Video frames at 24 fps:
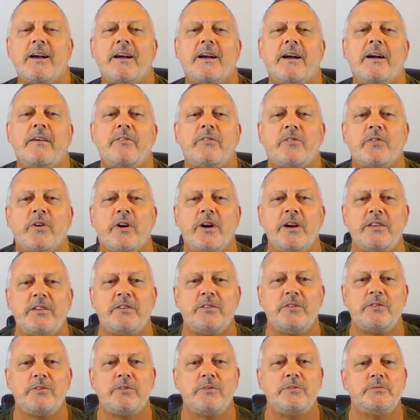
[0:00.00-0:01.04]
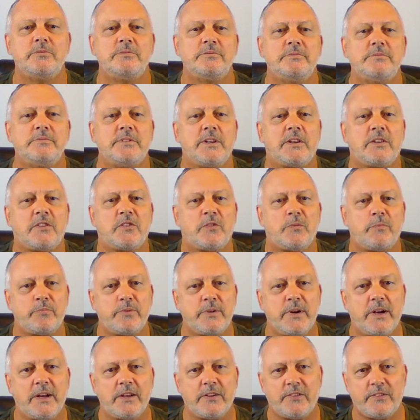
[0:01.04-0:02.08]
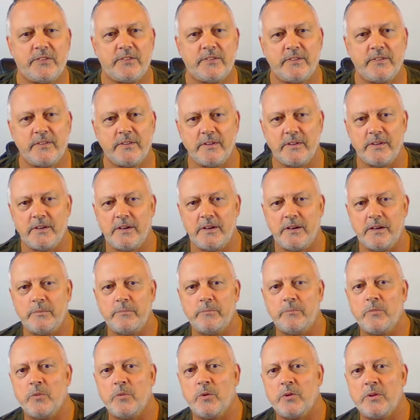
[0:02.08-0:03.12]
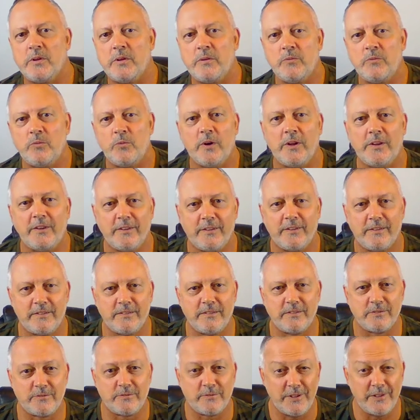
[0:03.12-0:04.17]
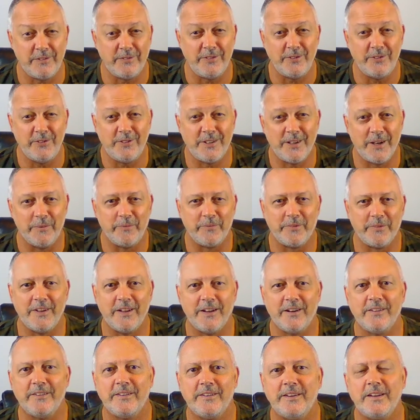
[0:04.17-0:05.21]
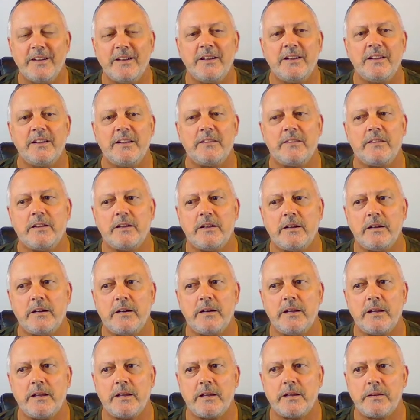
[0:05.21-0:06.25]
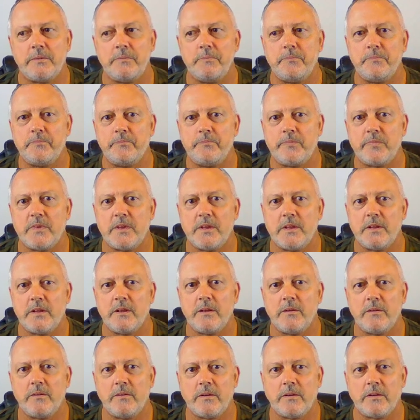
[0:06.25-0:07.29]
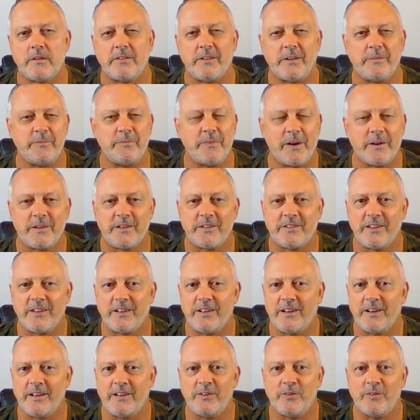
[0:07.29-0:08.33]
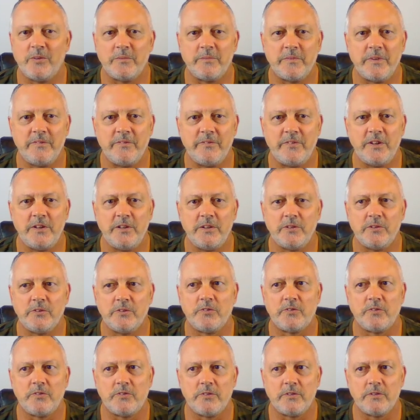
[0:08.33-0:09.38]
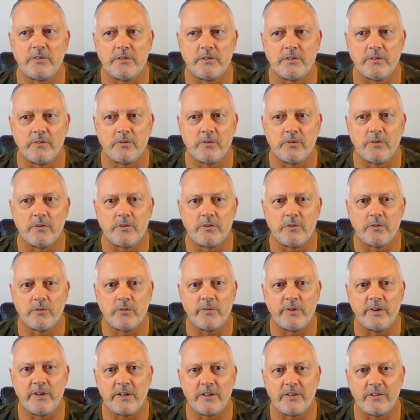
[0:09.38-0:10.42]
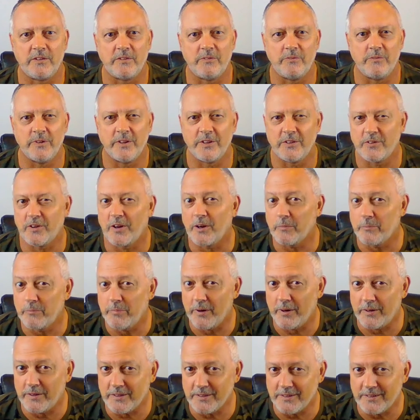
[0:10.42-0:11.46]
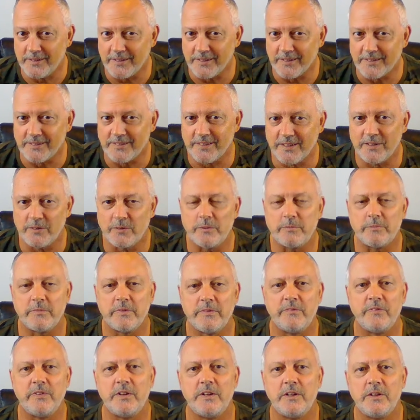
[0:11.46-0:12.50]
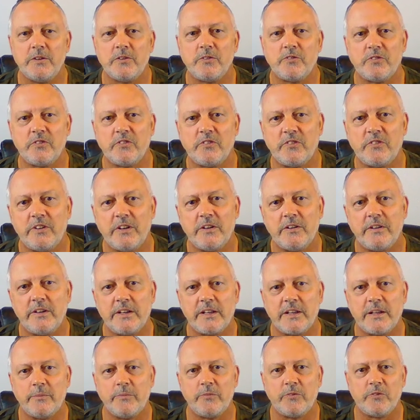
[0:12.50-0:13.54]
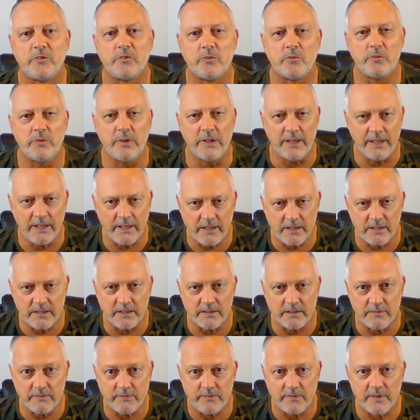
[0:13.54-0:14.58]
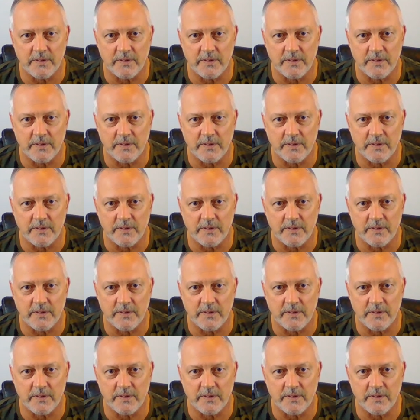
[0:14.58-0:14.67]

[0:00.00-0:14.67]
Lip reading: I've tried to express more than once, quite a few times now, that because I don't want my videos... Or when I talk politics, I don't want my videos to sound like I'm so negative.